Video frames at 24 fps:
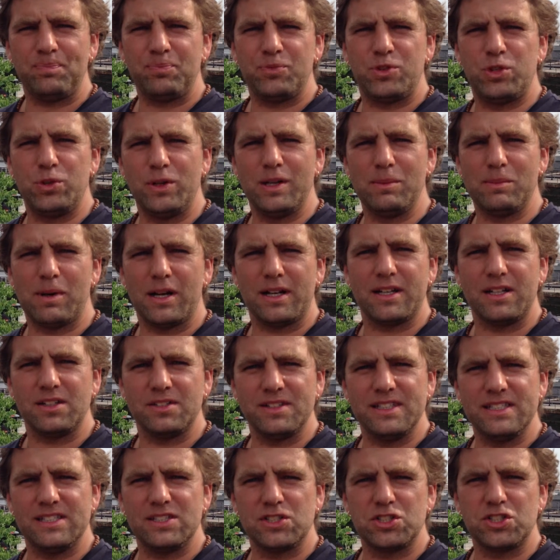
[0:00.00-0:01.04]
doing market
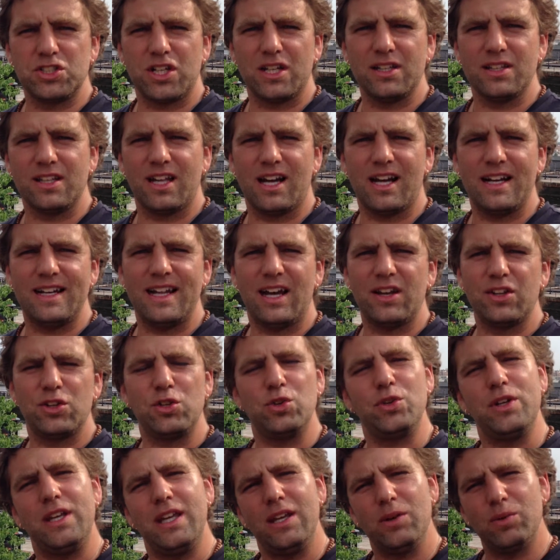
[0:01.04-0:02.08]
research online, how to
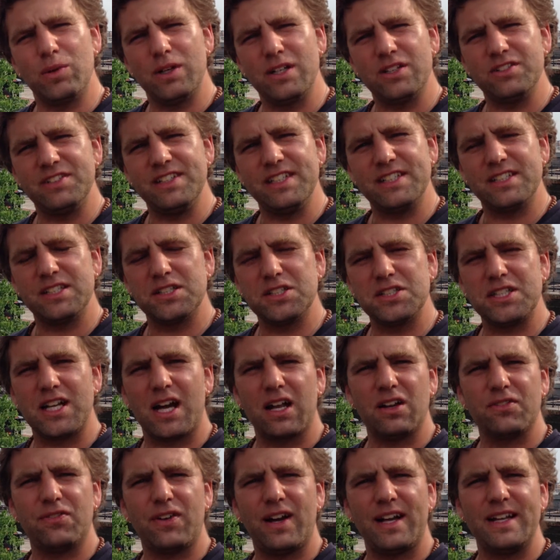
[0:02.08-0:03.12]
do keyword research,
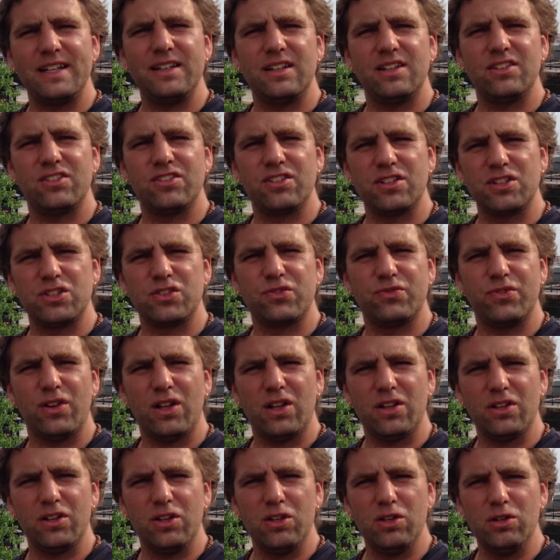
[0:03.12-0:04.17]
how to find search
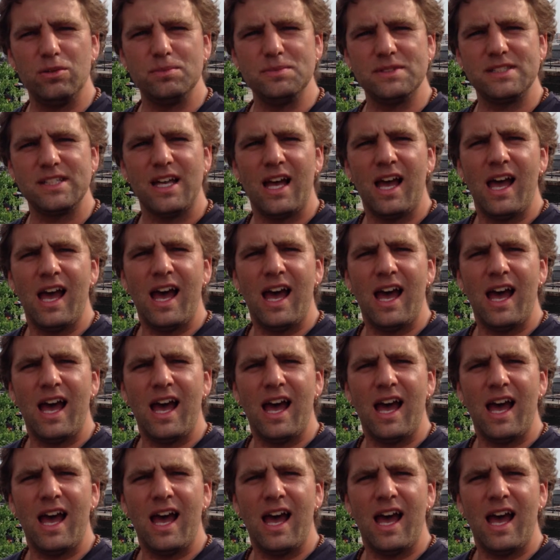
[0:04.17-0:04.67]
volumes,